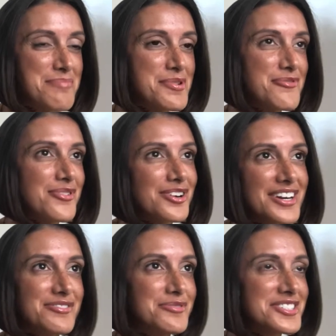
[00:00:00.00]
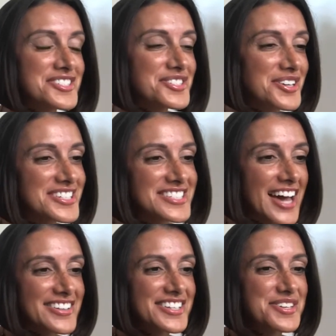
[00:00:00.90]
Before everyone started
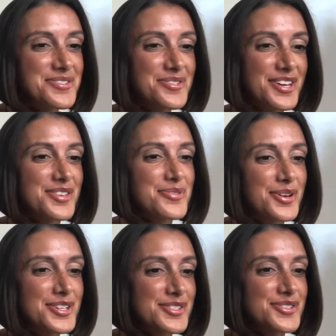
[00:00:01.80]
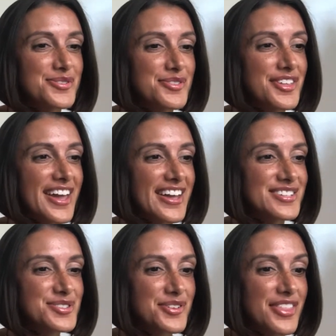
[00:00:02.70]
telling you that you couldn't do
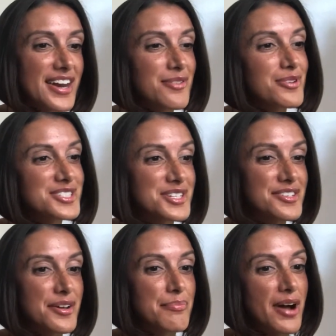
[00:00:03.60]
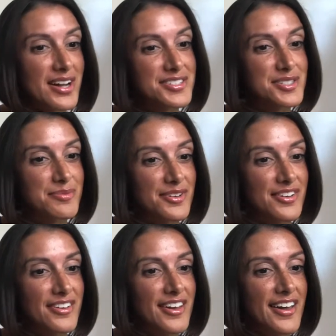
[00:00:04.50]
things or that it wasn't
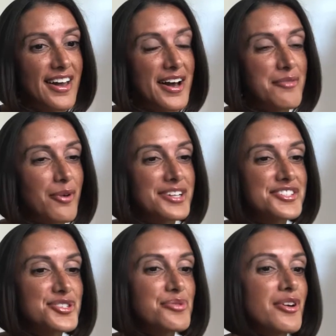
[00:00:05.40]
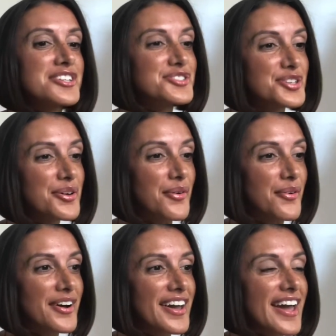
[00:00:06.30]
possible, what did you want to do?